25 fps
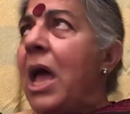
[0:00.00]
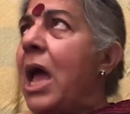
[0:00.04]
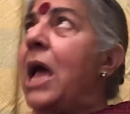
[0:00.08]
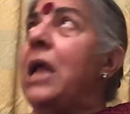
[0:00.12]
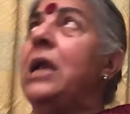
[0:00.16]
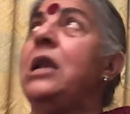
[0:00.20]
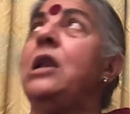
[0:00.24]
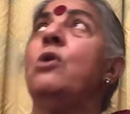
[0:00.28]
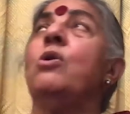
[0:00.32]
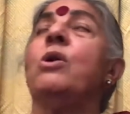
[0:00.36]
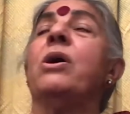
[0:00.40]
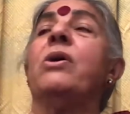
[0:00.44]

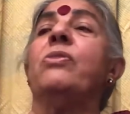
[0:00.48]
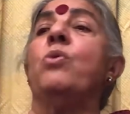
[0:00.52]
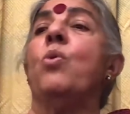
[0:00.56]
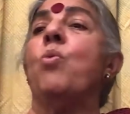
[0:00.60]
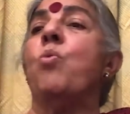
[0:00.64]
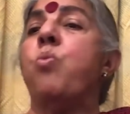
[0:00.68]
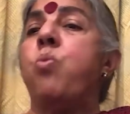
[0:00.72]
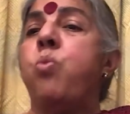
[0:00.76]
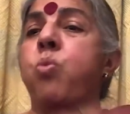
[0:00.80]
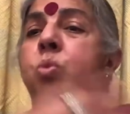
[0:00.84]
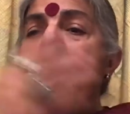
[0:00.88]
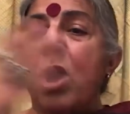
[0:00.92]
And look at the
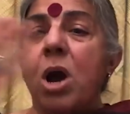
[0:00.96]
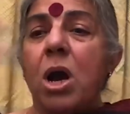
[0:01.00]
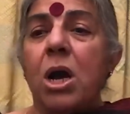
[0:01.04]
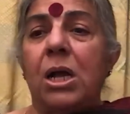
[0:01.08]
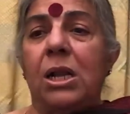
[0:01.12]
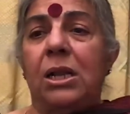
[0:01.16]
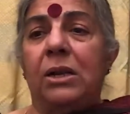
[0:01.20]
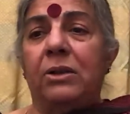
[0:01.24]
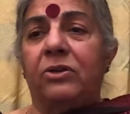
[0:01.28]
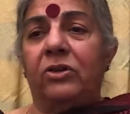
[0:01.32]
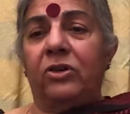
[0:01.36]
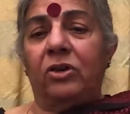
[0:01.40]

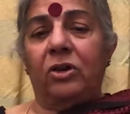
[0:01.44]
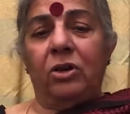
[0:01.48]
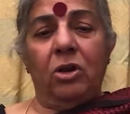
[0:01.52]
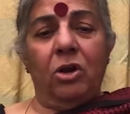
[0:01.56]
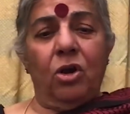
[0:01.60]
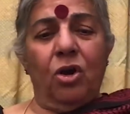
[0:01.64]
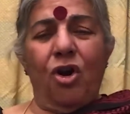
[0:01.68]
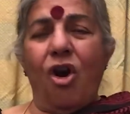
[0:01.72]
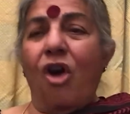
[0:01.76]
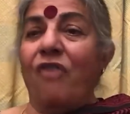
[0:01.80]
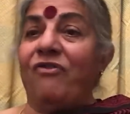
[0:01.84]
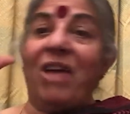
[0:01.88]
world
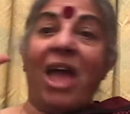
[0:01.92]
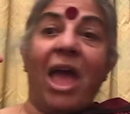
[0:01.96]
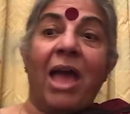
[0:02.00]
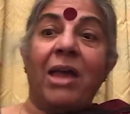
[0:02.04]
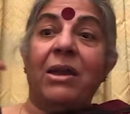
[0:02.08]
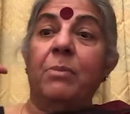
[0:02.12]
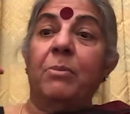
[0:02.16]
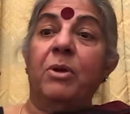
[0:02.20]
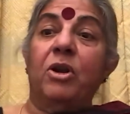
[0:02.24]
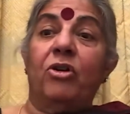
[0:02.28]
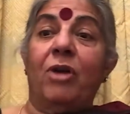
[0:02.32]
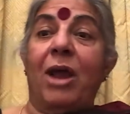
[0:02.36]
of
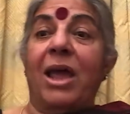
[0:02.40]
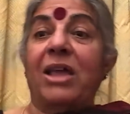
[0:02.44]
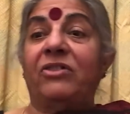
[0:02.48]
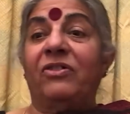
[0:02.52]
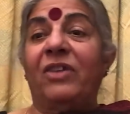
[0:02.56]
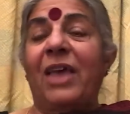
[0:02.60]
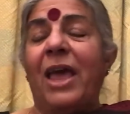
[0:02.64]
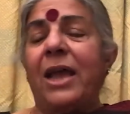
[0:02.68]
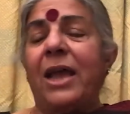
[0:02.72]
animal rights